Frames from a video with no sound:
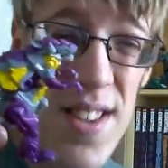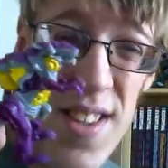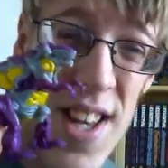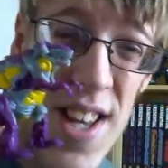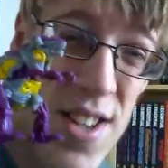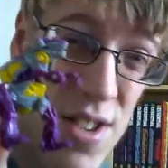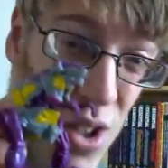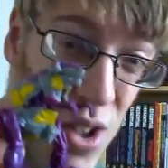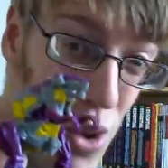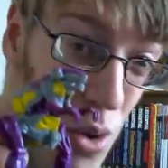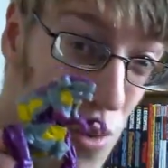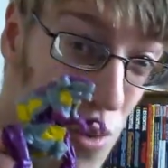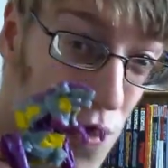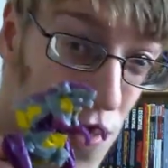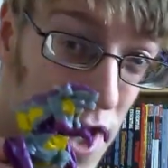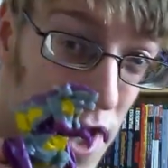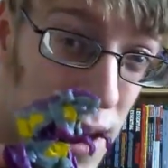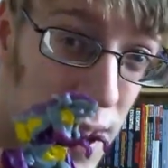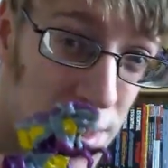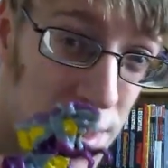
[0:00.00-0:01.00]
It's a good
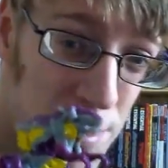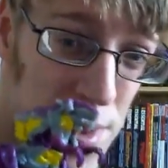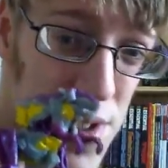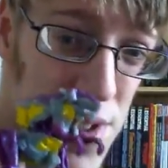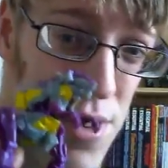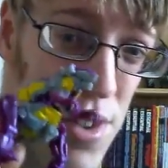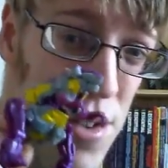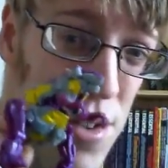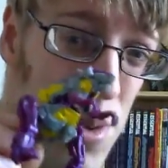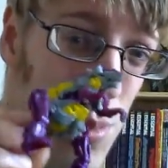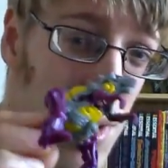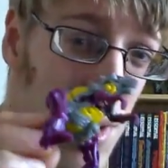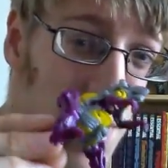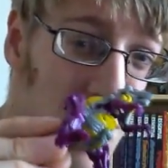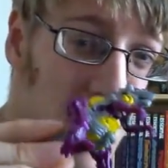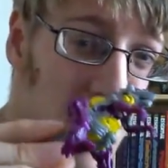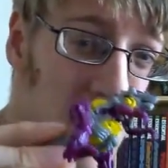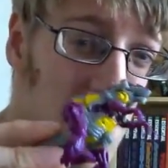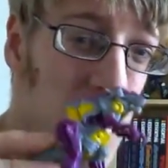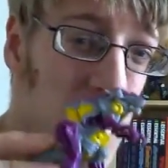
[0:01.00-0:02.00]
figure. It's certainly one of
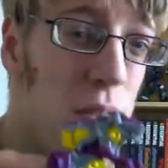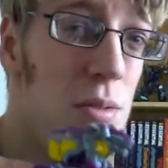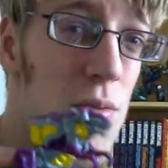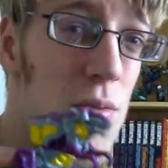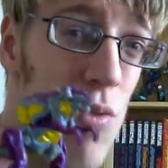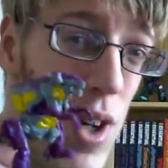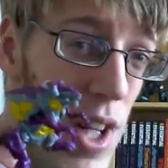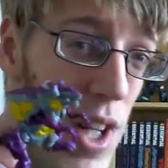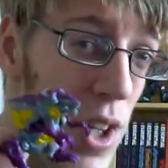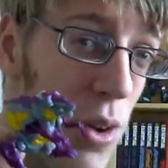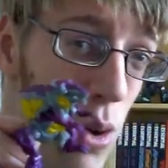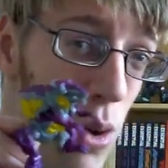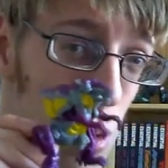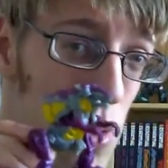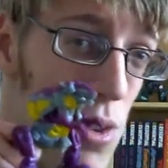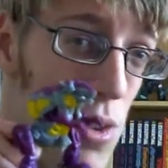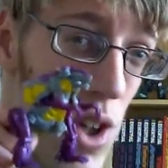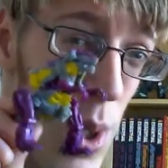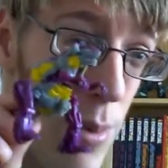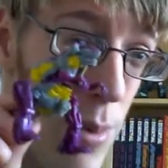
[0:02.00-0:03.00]
the really
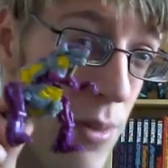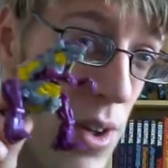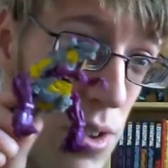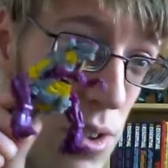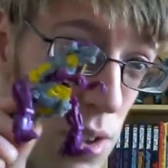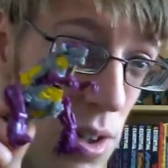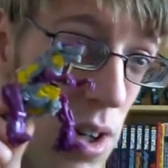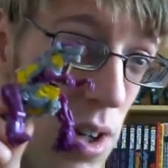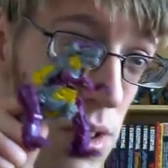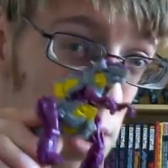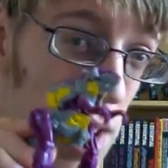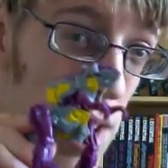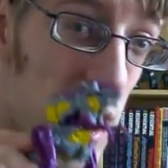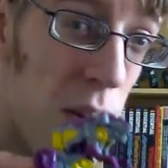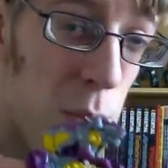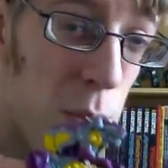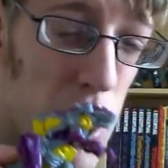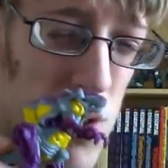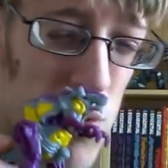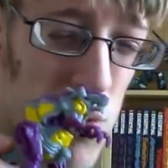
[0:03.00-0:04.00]
good Cyberverse guys
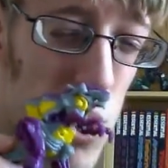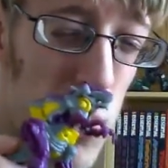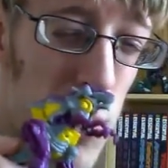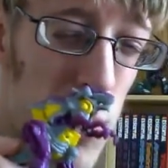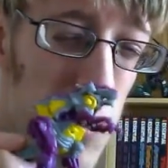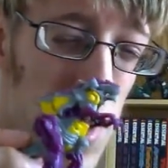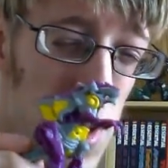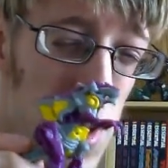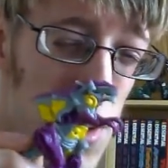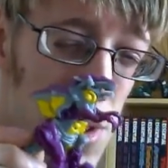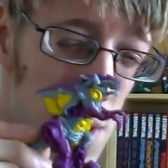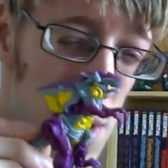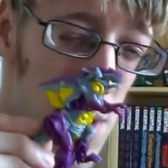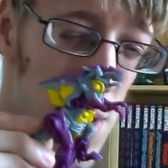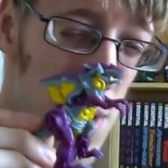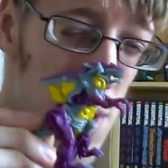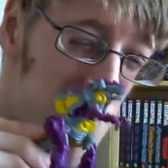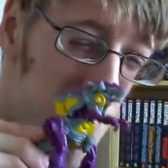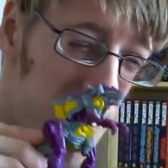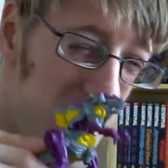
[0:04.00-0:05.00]
again, but his robot mode seems
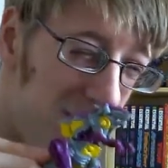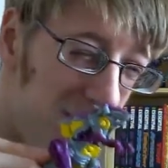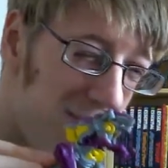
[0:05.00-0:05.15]
a bit